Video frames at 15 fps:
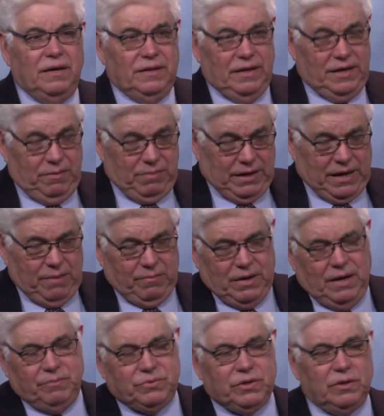Then he became
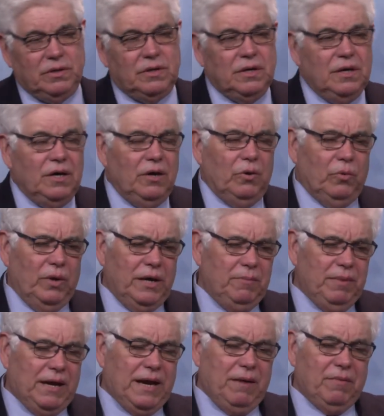comptroller. When he
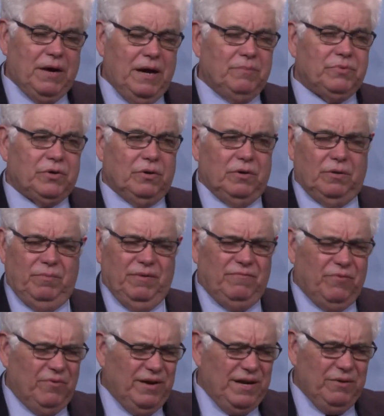became comptroller,
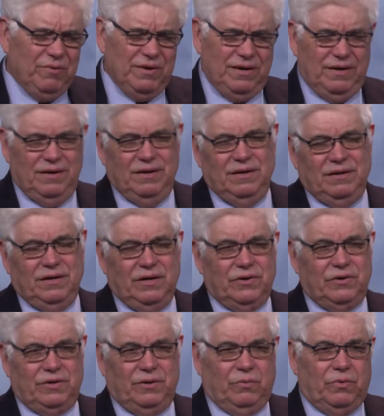before anyone
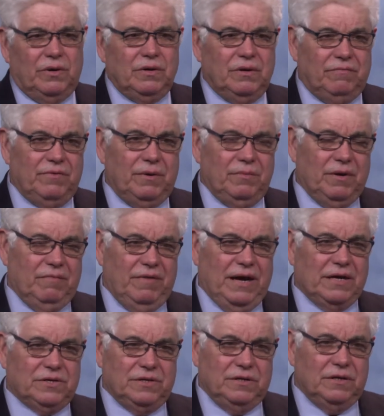uttered the word affirmative
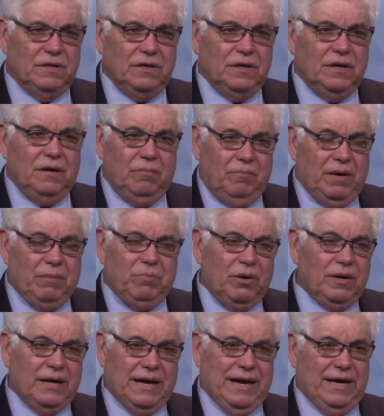action, Bob
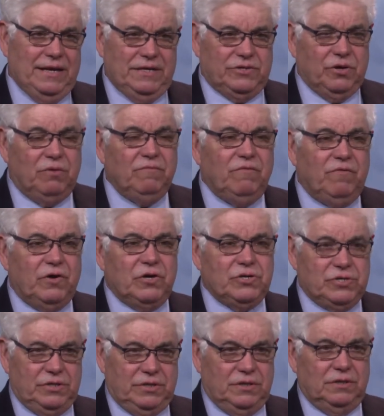Bullock had his own
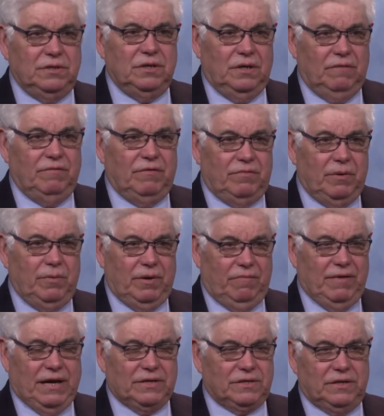version of
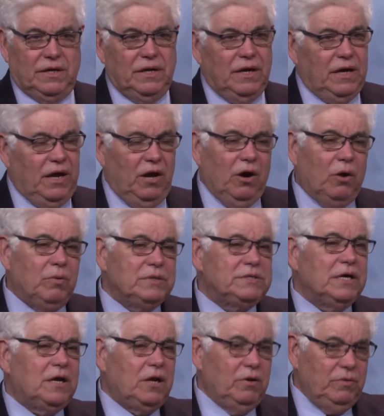affirmative action. He
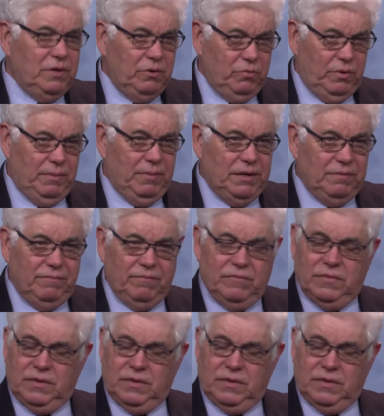always included women,